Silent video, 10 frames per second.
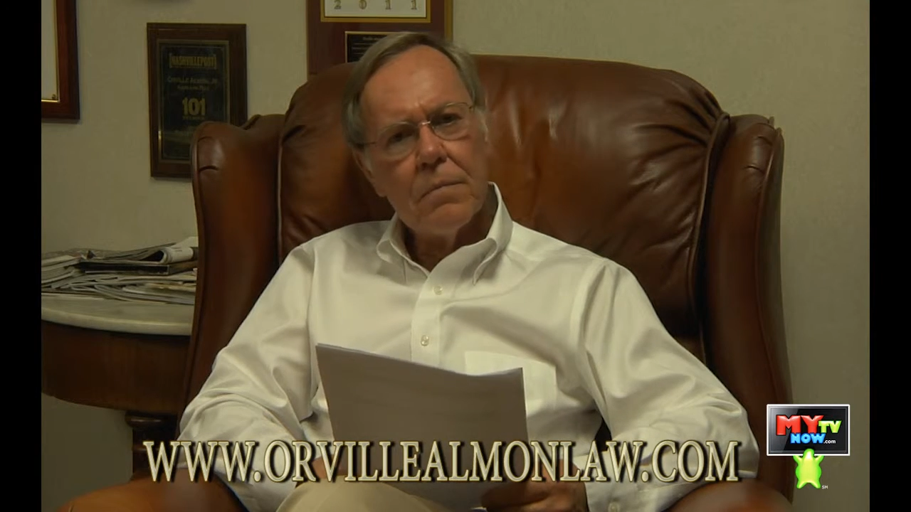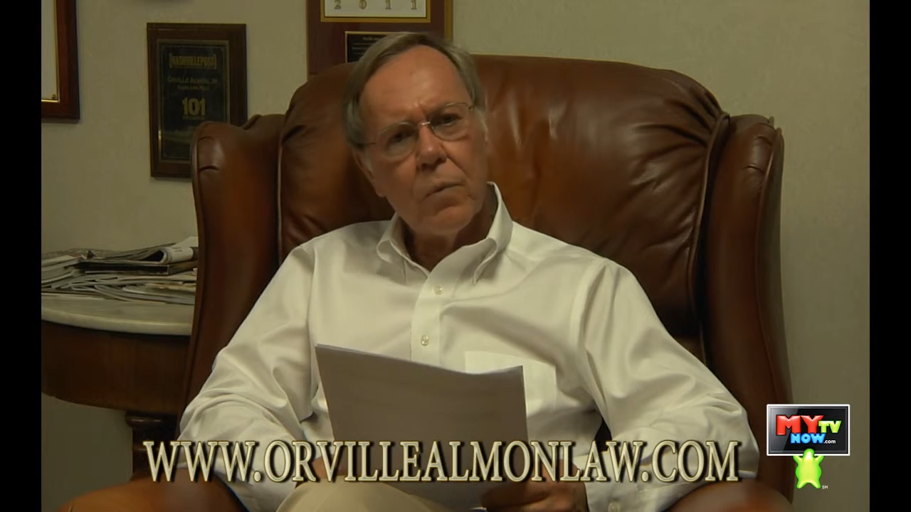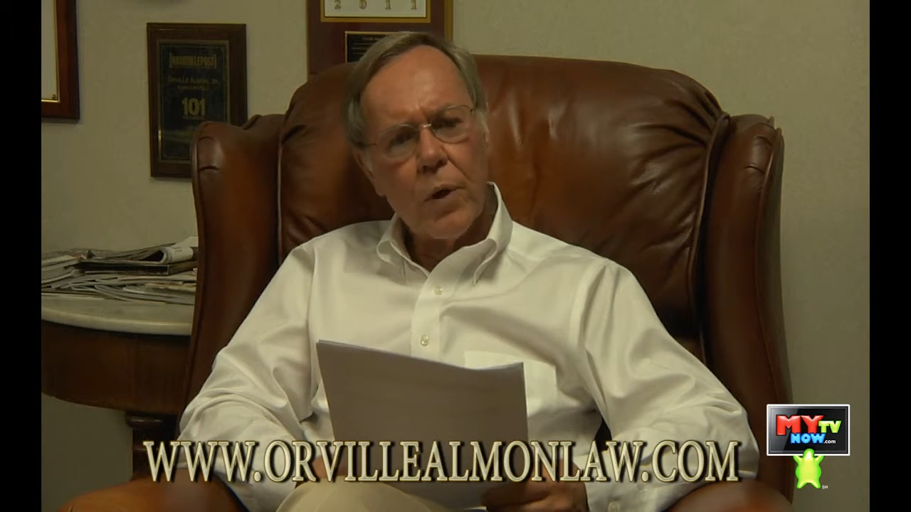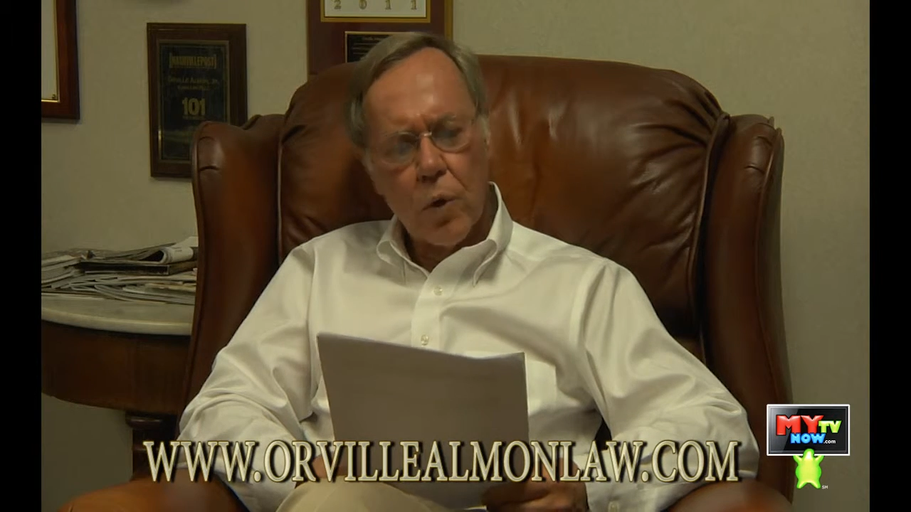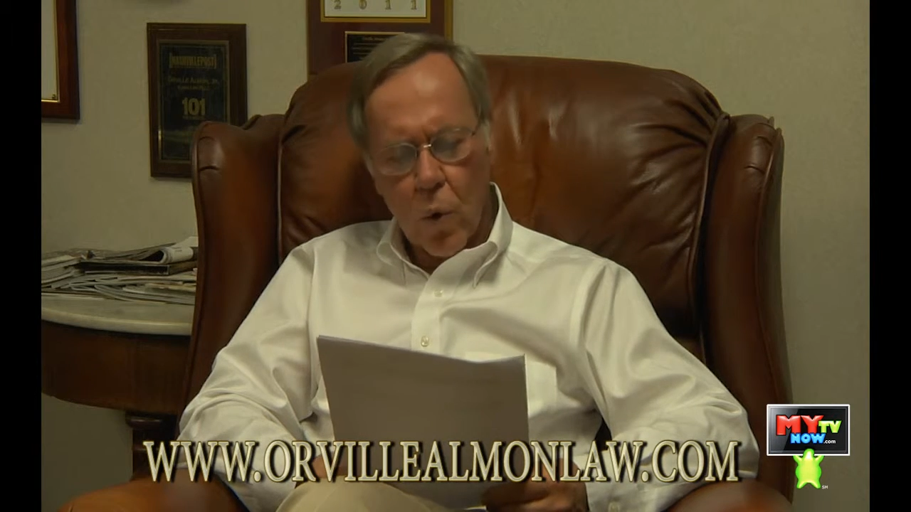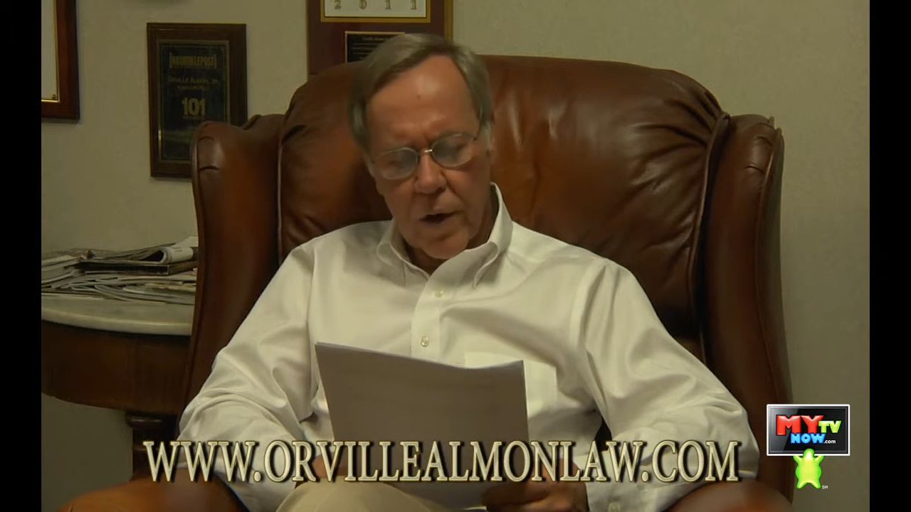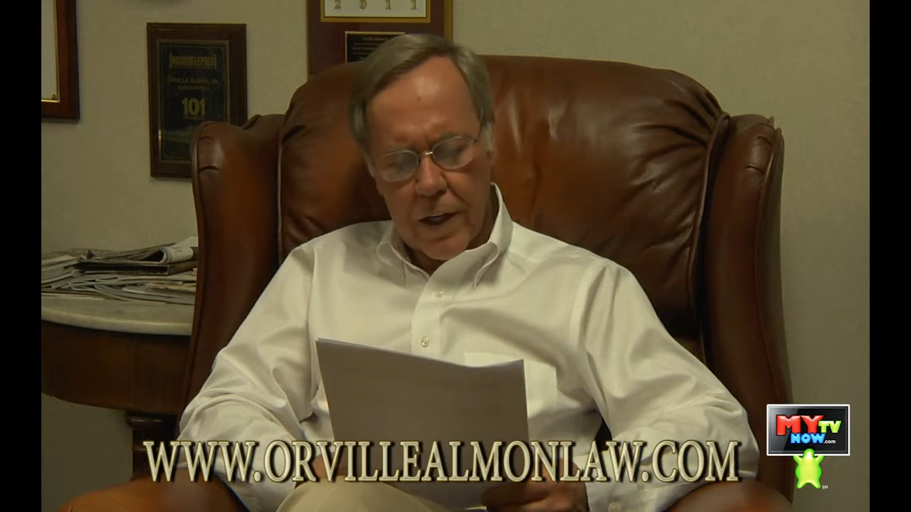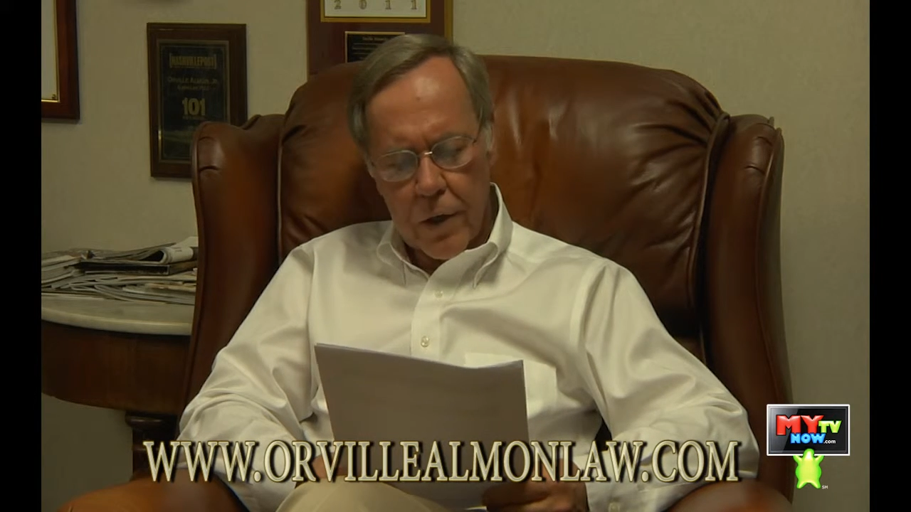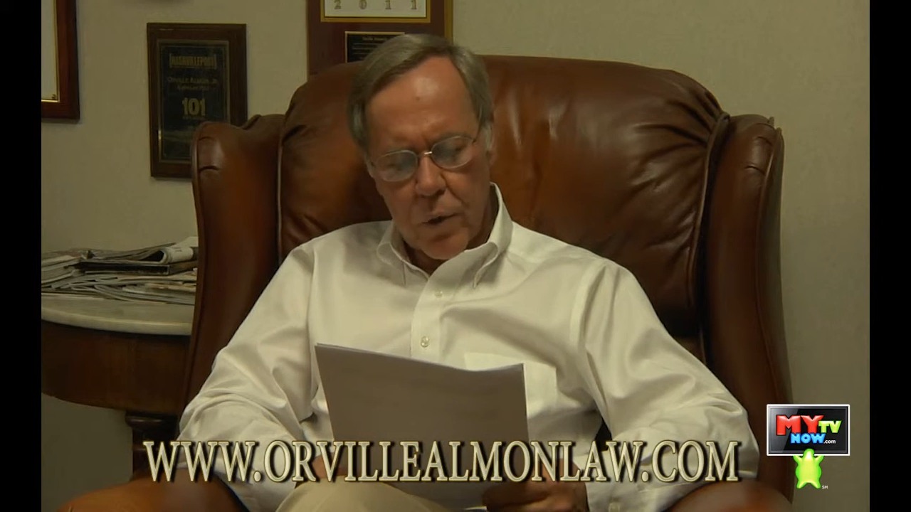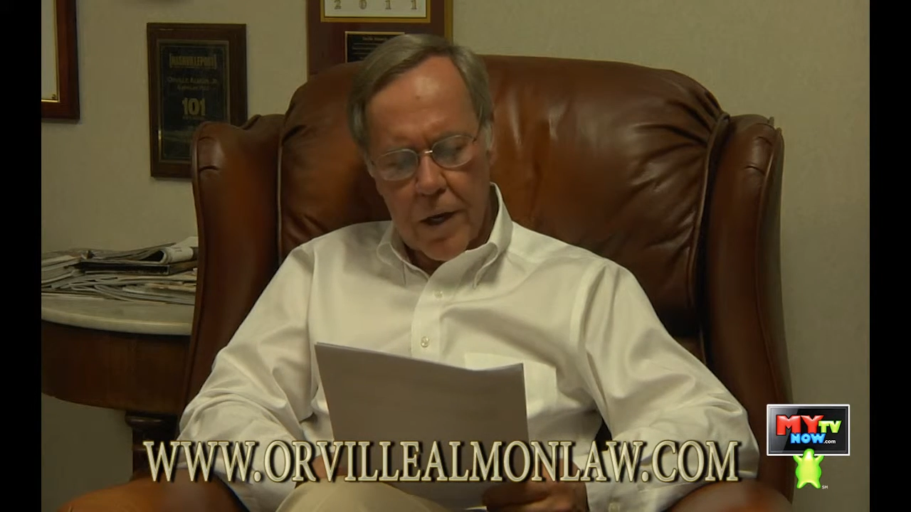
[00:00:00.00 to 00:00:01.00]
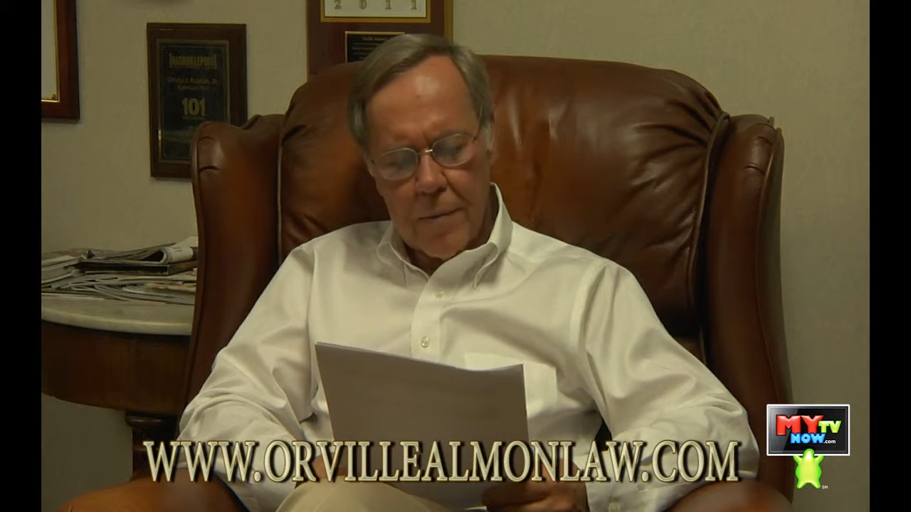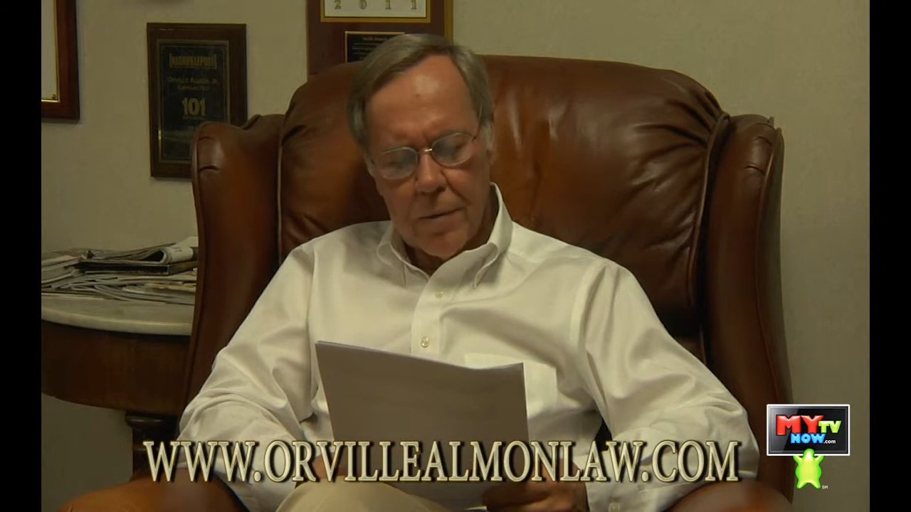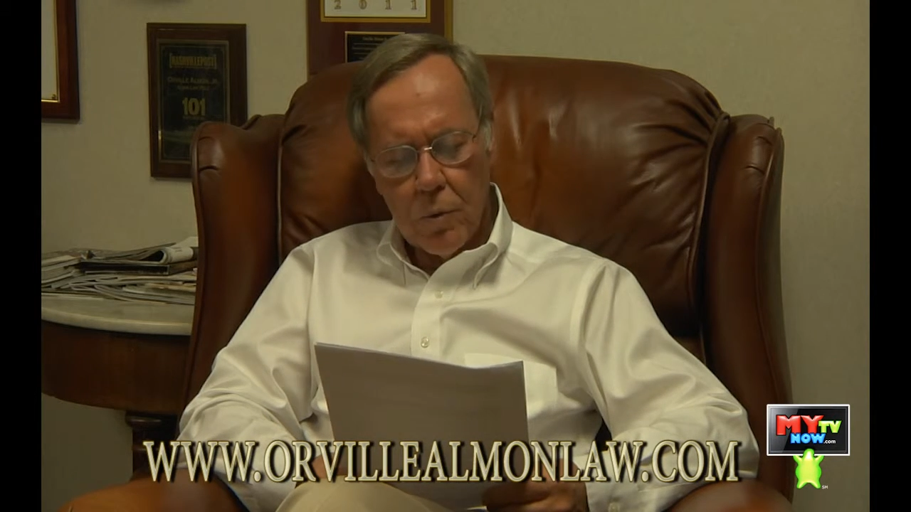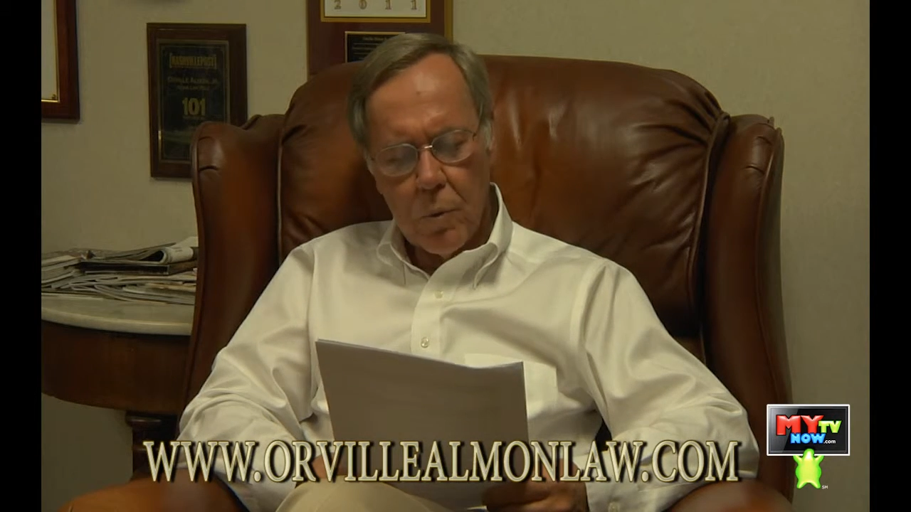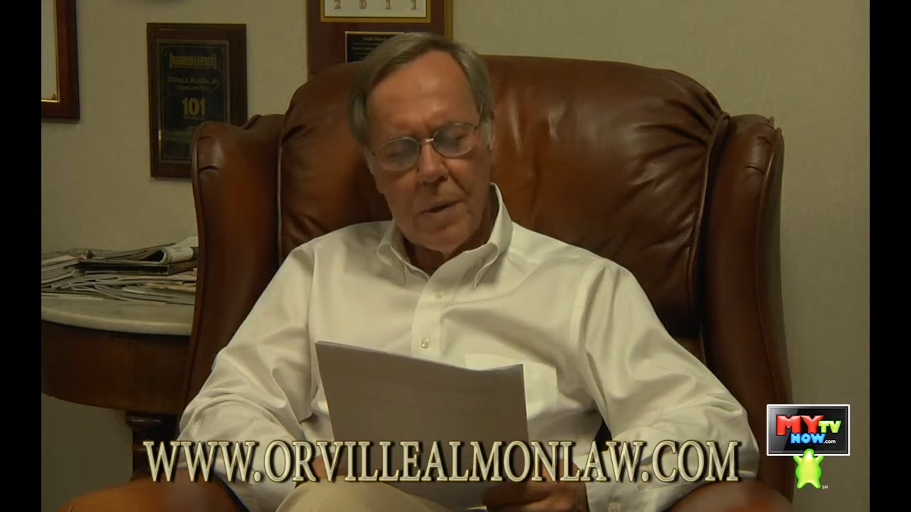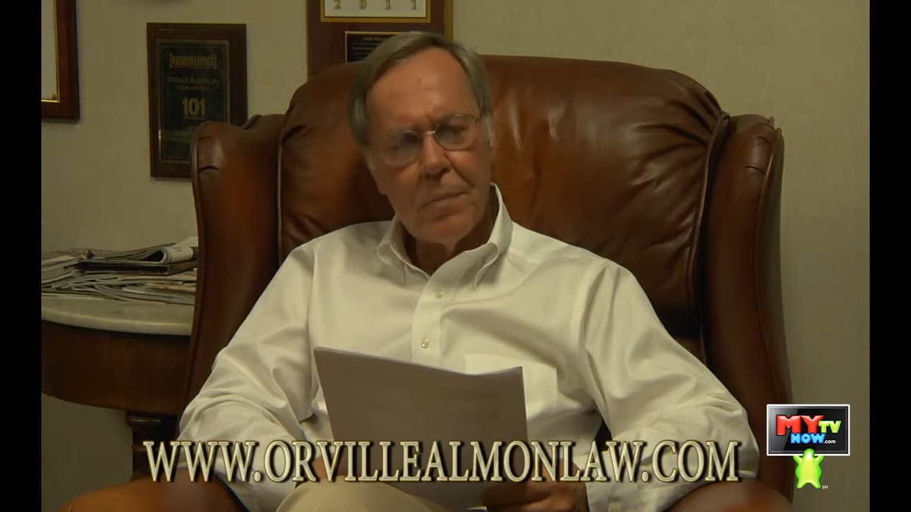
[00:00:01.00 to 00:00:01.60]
recording agreement will be